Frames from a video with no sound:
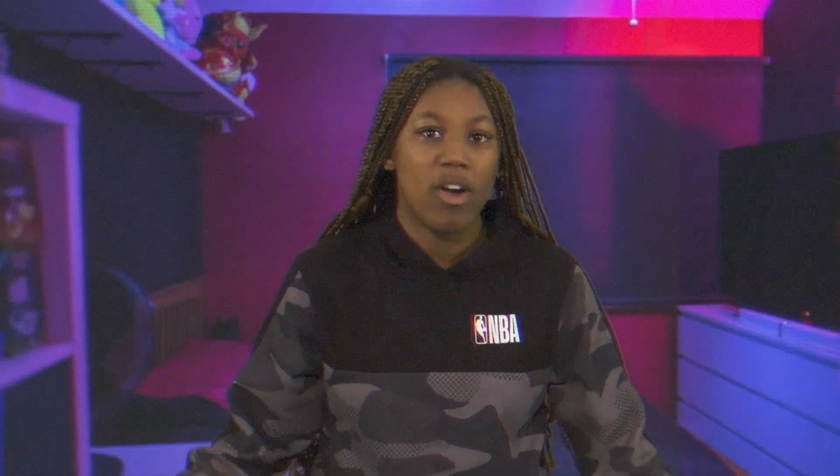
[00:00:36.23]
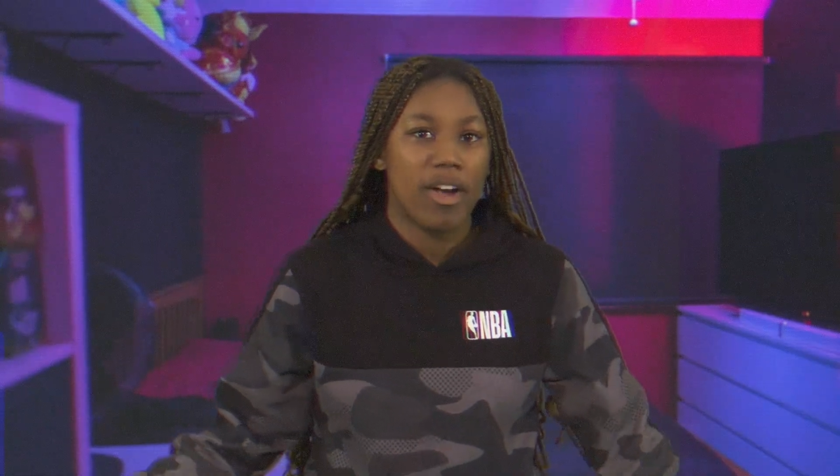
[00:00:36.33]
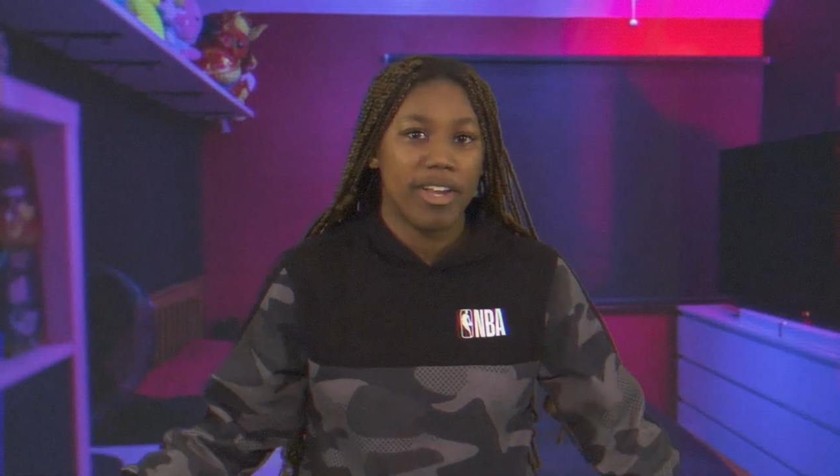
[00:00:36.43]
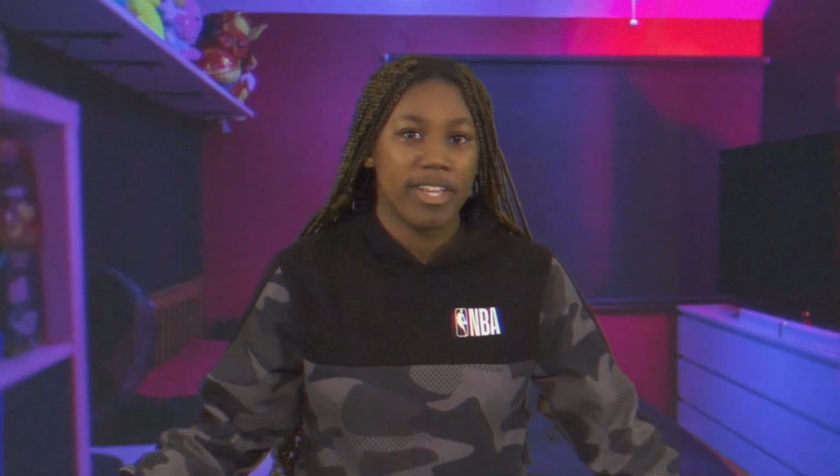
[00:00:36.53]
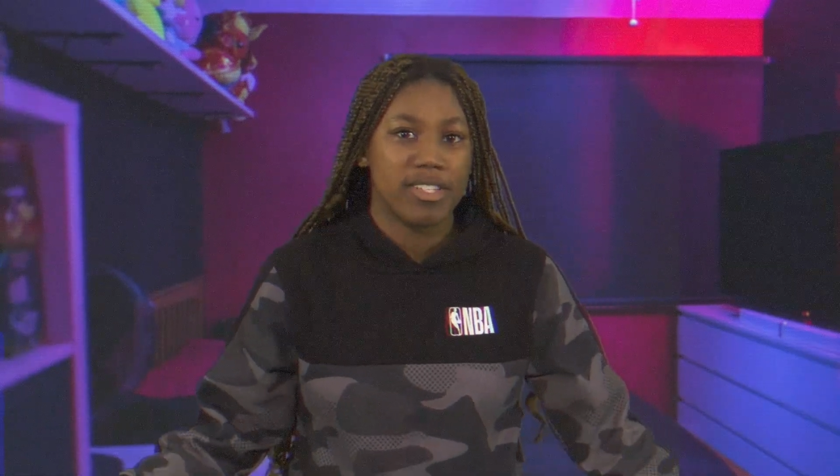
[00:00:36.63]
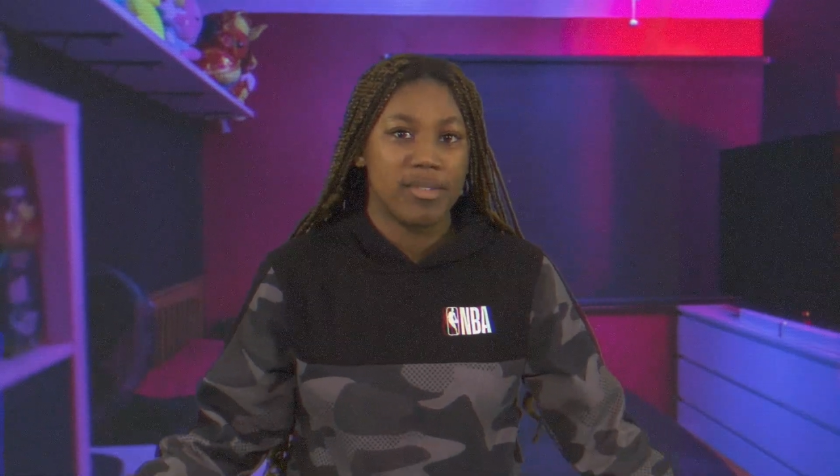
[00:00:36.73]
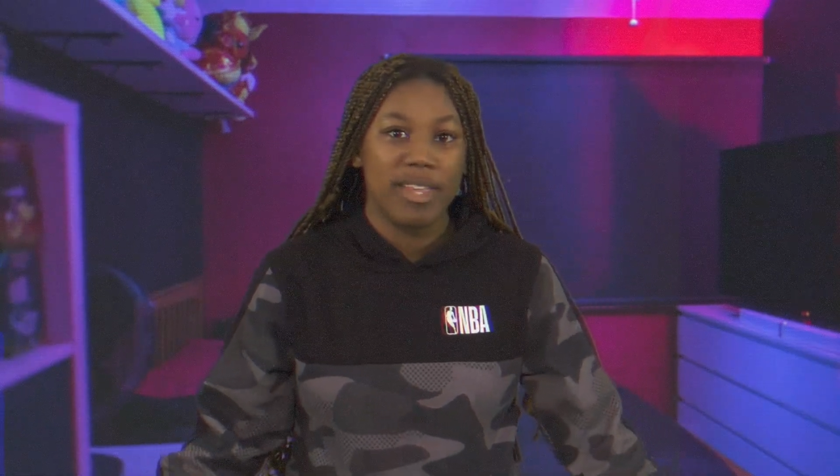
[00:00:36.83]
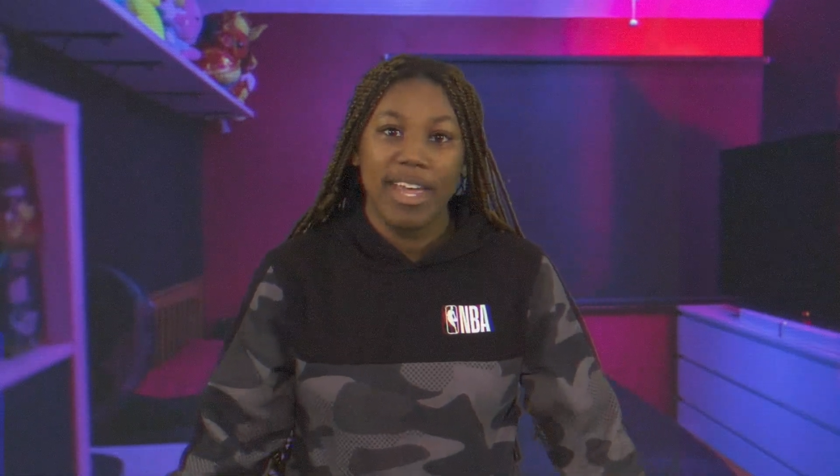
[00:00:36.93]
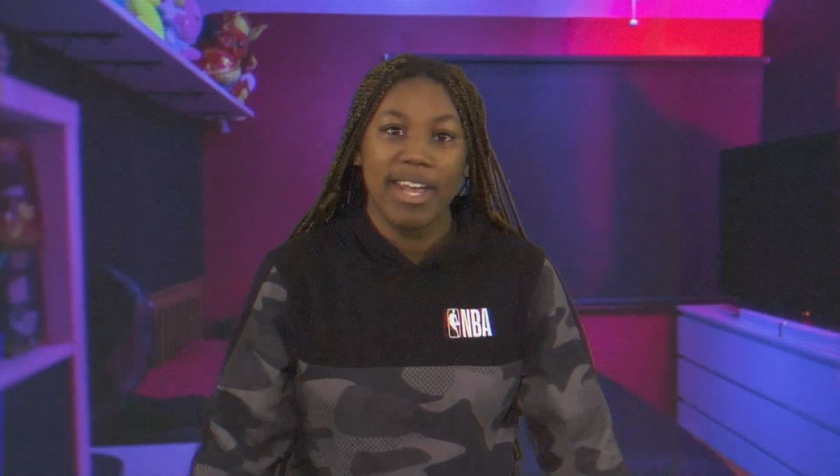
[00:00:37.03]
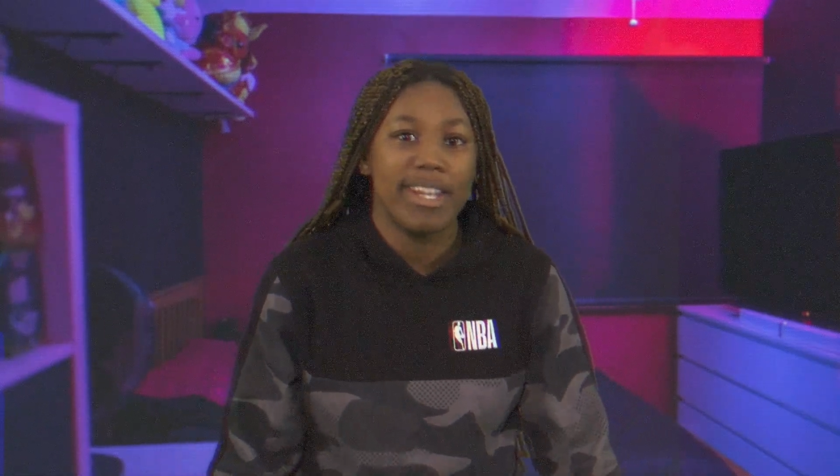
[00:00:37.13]
ideas,
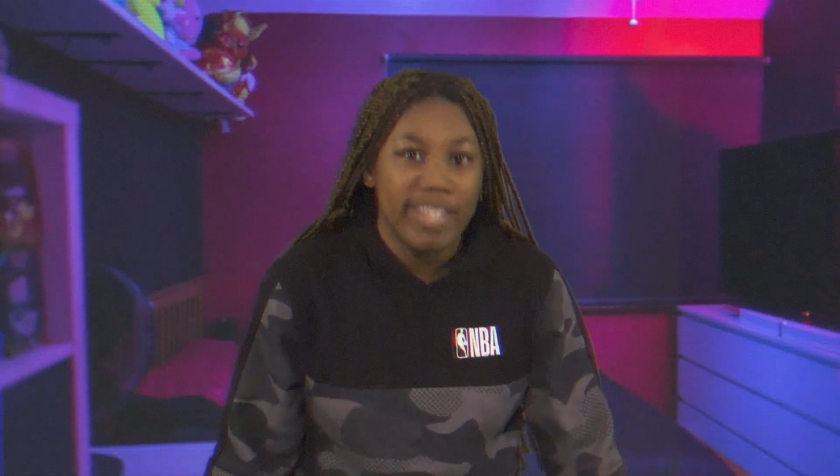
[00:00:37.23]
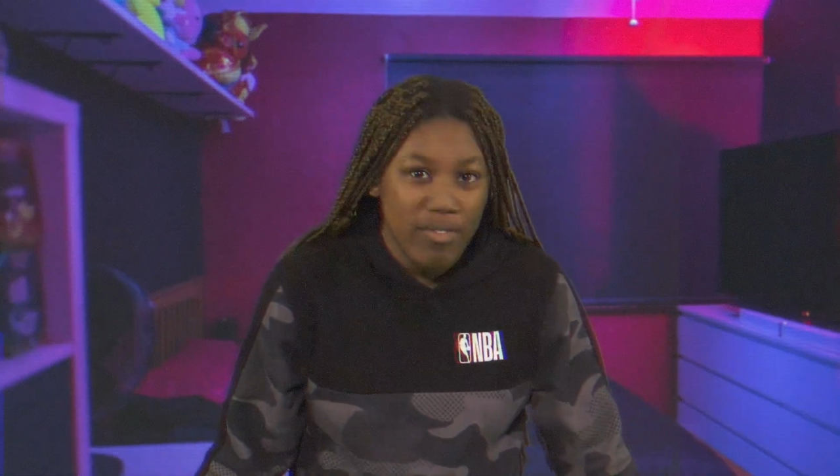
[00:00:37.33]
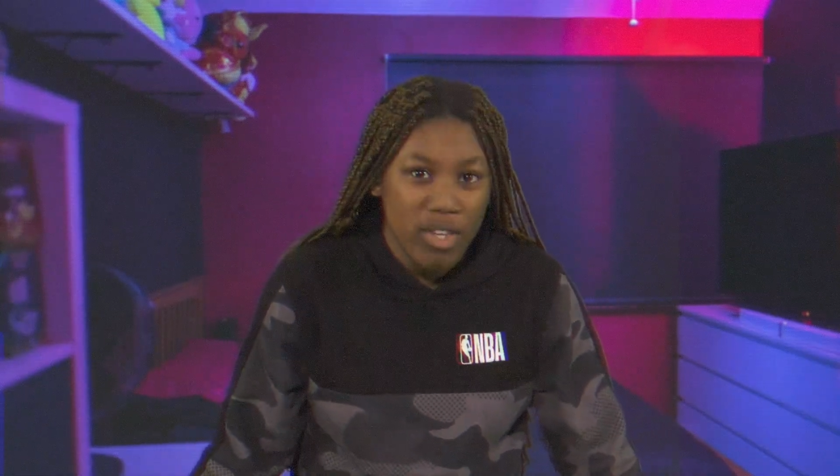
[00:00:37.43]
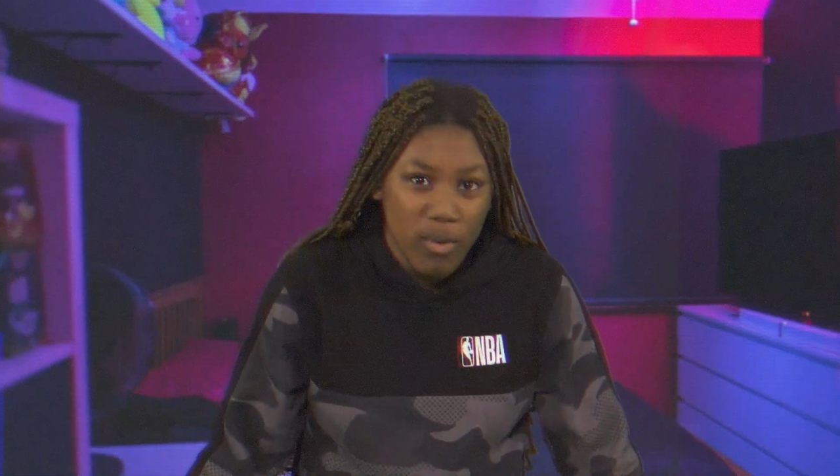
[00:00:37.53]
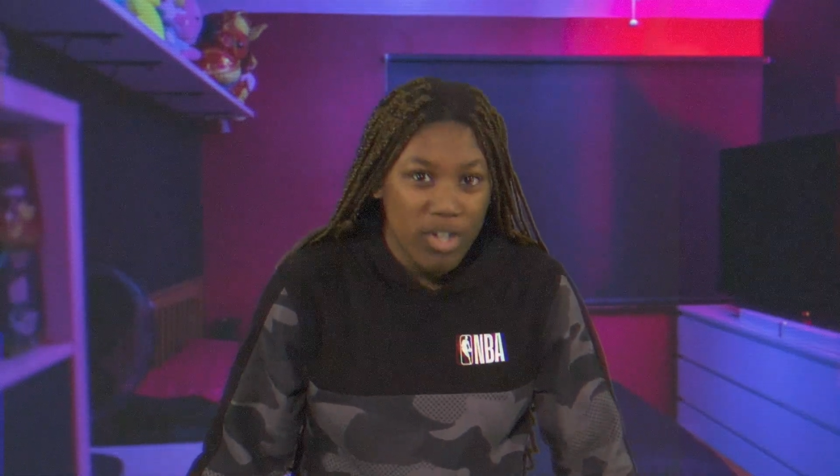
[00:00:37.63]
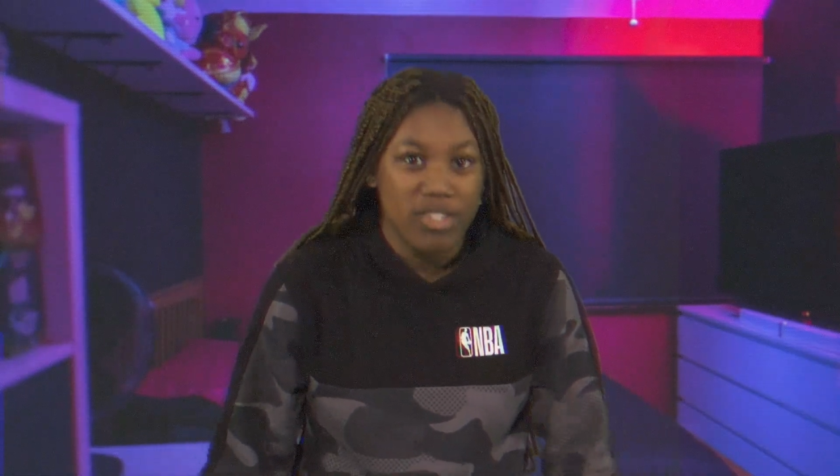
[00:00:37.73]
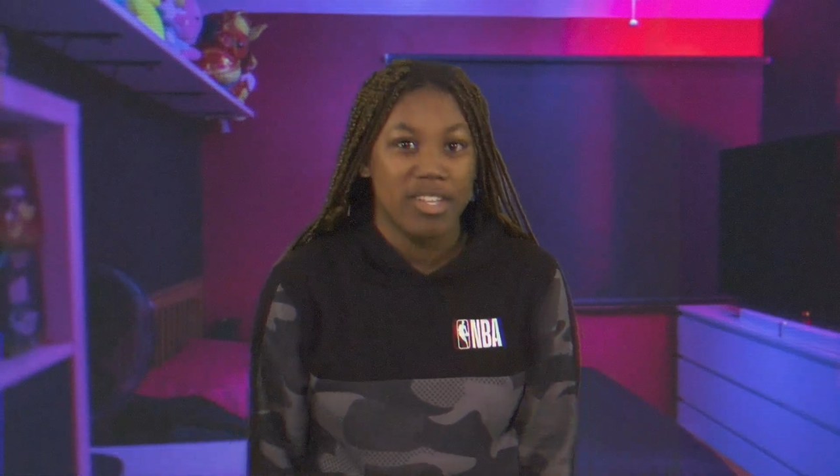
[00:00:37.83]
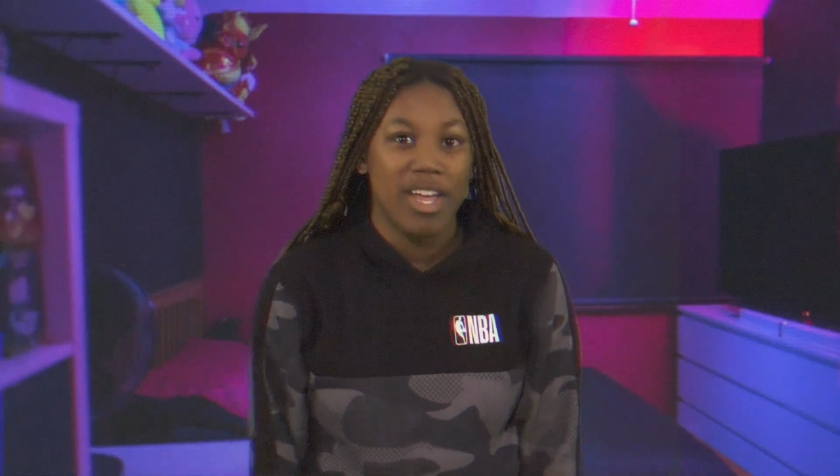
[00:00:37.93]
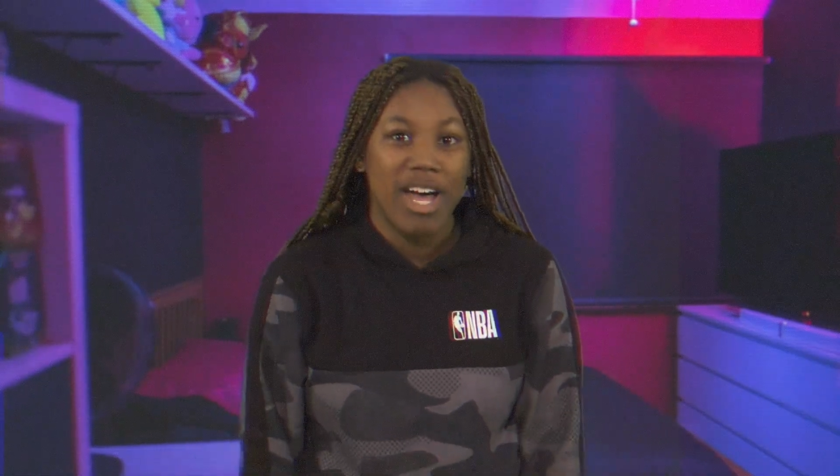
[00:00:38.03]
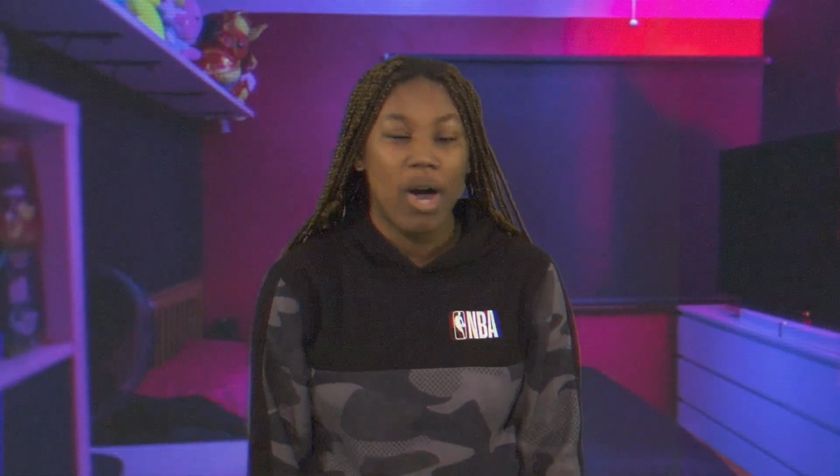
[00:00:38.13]
and it definitely works.